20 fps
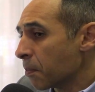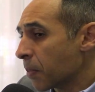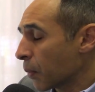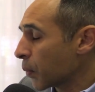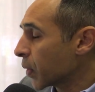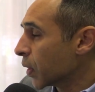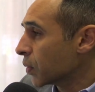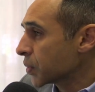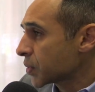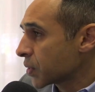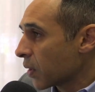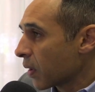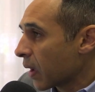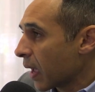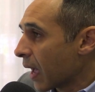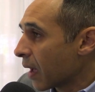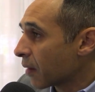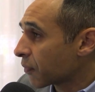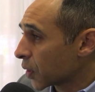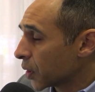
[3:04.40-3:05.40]
But we also
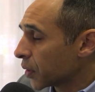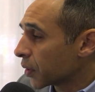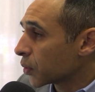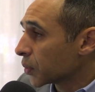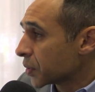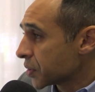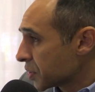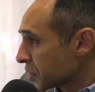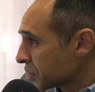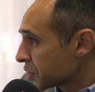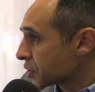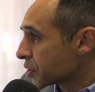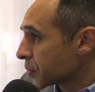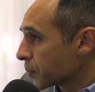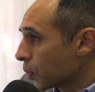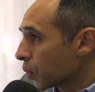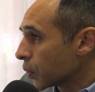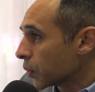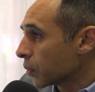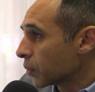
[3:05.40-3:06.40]
have clinical decision
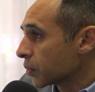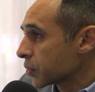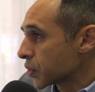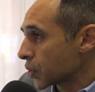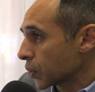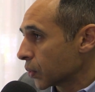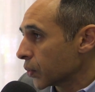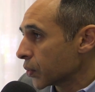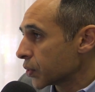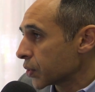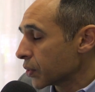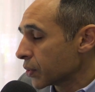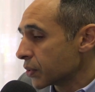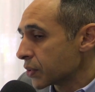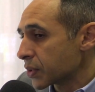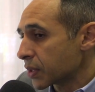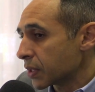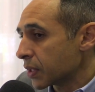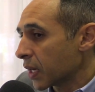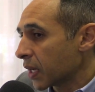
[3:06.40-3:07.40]
support
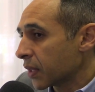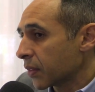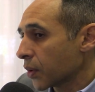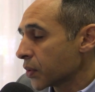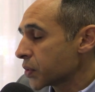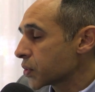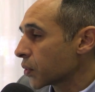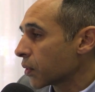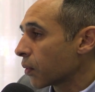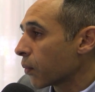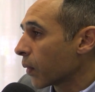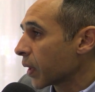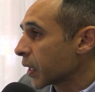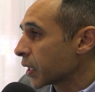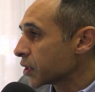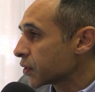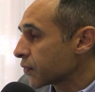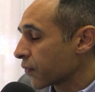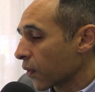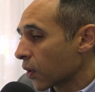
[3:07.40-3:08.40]
solutions, and those sort of
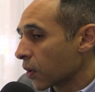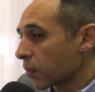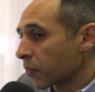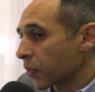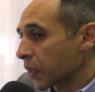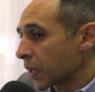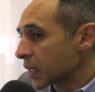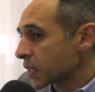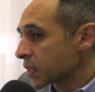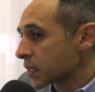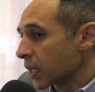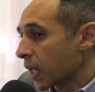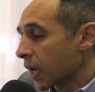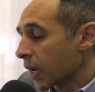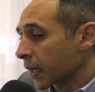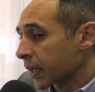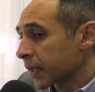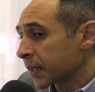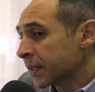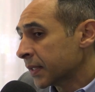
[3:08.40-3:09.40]
range from things
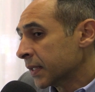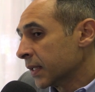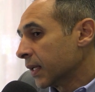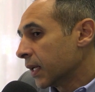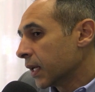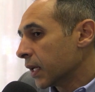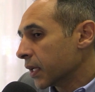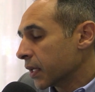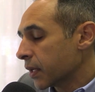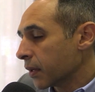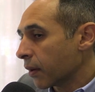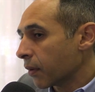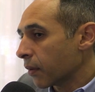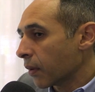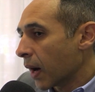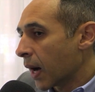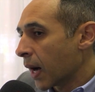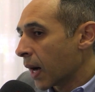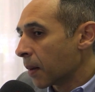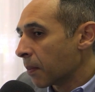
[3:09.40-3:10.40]
like
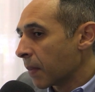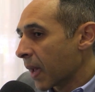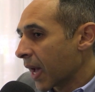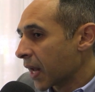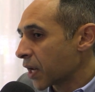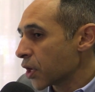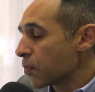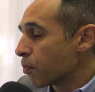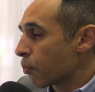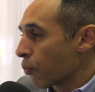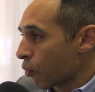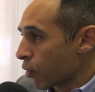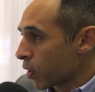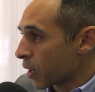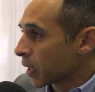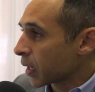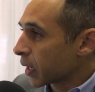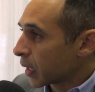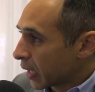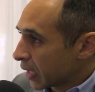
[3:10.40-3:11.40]
how do you
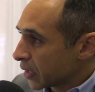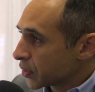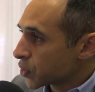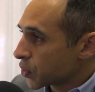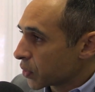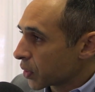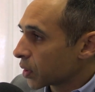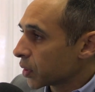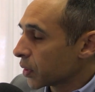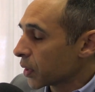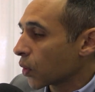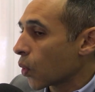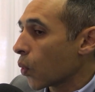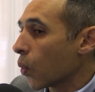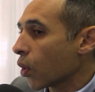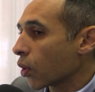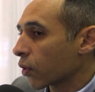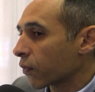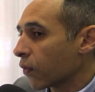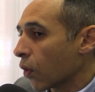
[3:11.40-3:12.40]
bring into the clinical
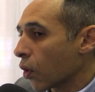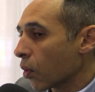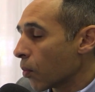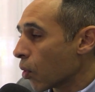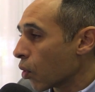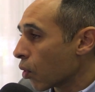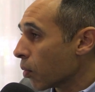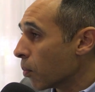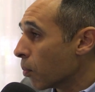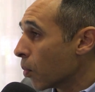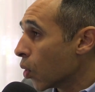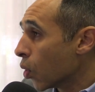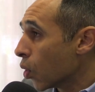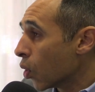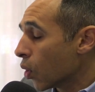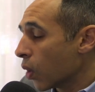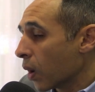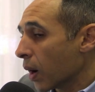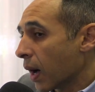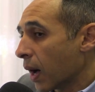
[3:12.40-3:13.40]
workflow more and
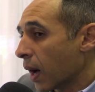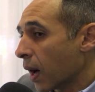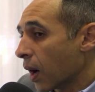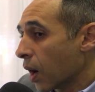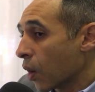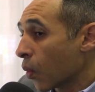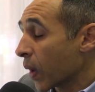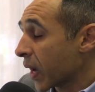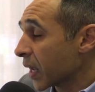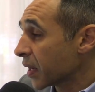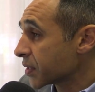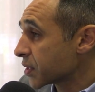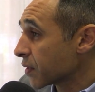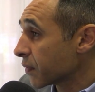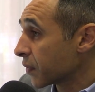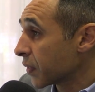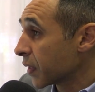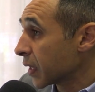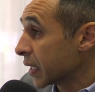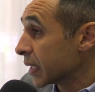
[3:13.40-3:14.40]
more awareness
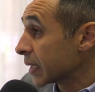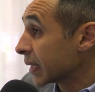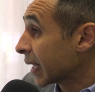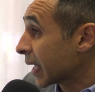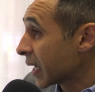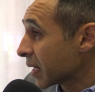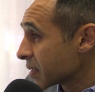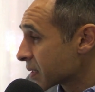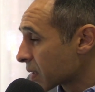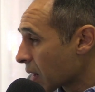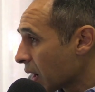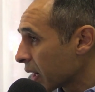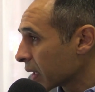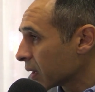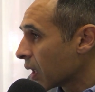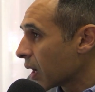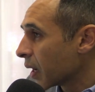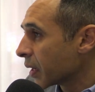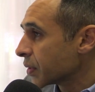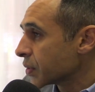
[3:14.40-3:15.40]
of the latest
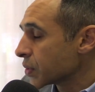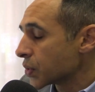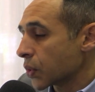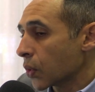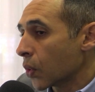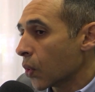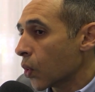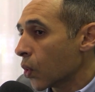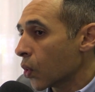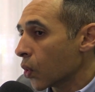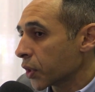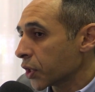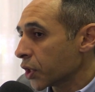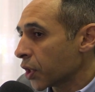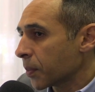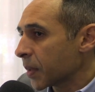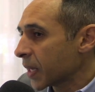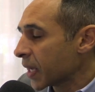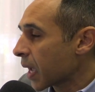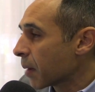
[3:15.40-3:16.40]
guidelines, or,
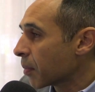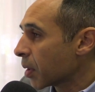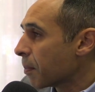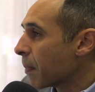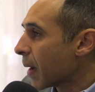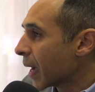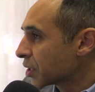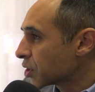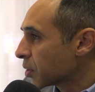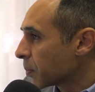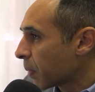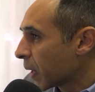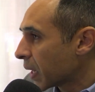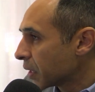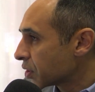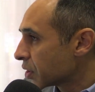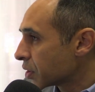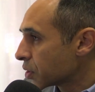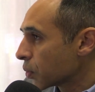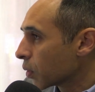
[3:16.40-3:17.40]
being able to match a
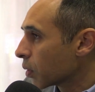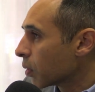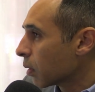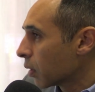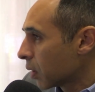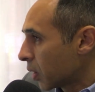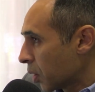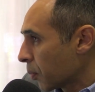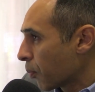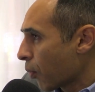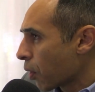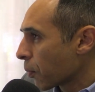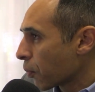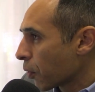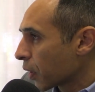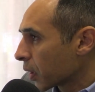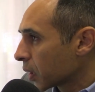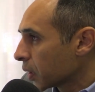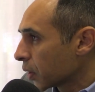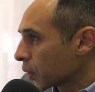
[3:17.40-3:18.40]
patient to an
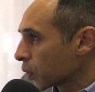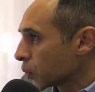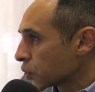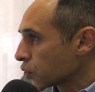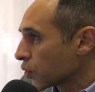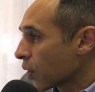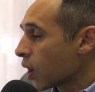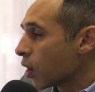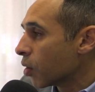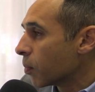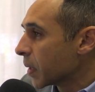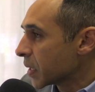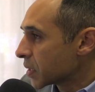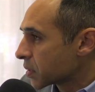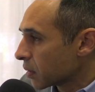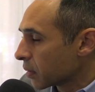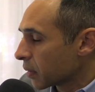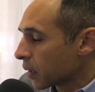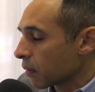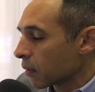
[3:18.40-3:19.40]
appropriate clinical trial
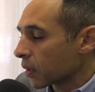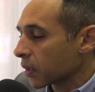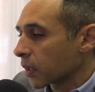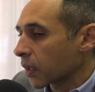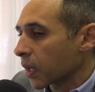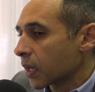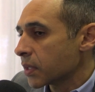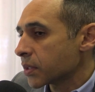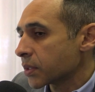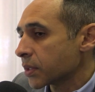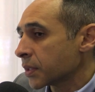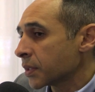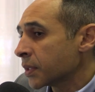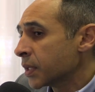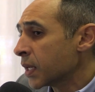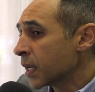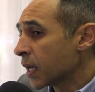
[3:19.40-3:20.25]
based on their indication